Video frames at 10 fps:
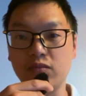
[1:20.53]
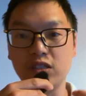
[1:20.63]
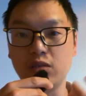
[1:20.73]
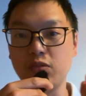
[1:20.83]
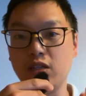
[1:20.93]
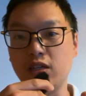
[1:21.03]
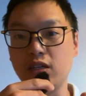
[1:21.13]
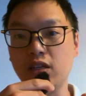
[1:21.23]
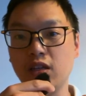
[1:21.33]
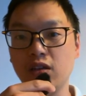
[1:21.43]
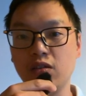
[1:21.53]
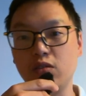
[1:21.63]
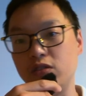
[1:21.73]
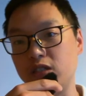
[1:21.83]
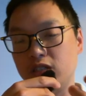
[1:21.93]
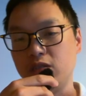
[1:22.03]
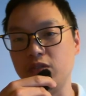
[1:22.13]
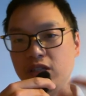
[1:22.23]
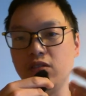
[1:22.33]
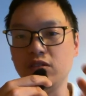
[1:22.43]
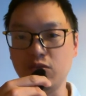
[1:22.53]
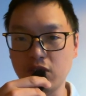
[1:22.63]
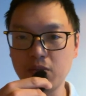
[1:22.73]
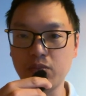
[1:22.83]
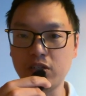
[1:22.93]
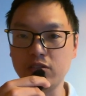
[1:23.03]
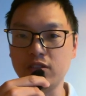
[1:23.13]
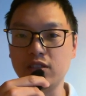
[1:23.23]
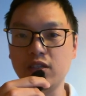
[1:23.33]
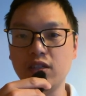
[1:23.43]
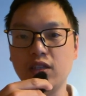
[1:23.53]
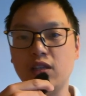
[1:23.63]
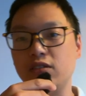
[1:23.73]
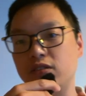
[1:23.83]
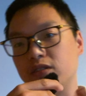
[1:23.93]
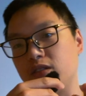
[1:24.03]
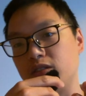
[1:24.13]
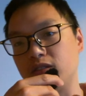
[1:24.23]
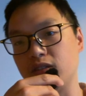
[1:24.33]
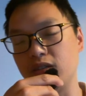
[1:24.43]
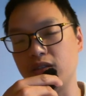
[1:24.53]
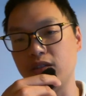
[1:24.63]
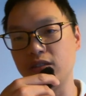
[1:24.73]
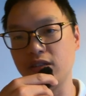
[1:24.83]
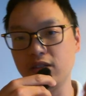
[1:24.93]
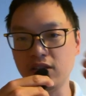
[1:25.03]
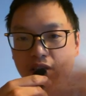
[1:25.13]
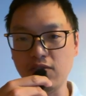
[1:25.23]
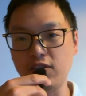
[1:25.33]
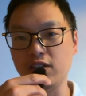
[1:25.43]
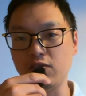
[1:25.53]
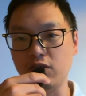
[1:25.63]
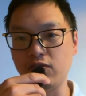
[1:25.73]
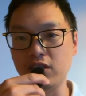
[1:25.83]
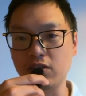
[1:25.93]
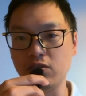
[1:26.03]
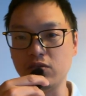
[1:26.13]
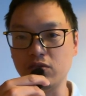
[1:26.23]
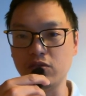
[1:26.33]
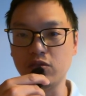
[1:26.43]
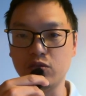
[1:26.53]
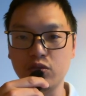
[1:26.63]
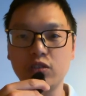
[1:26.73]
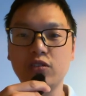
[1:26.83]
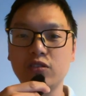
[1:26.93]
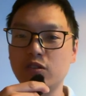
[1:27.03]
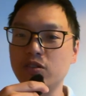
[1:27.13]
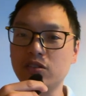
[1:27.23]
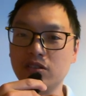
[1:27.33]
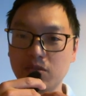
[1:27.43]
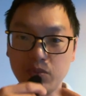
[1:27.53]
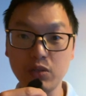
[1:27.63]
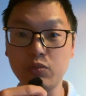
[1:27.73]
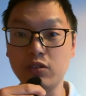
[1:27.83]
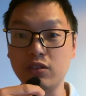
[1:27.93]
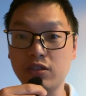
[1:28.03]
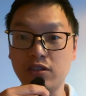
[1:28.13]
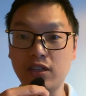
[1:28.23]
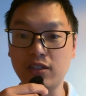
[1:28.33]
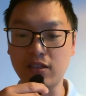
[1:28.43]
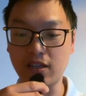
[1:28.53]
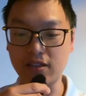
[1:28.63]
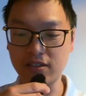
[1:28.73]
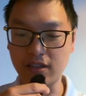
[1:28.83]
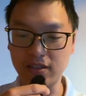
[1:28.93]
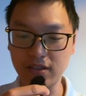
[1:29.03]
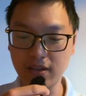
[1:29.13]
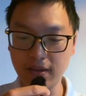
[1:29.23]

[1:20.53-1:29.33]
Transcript: Gemini or ChatGPT on a web browser, now it's kind of living within your local or a bit more integrated in that sense.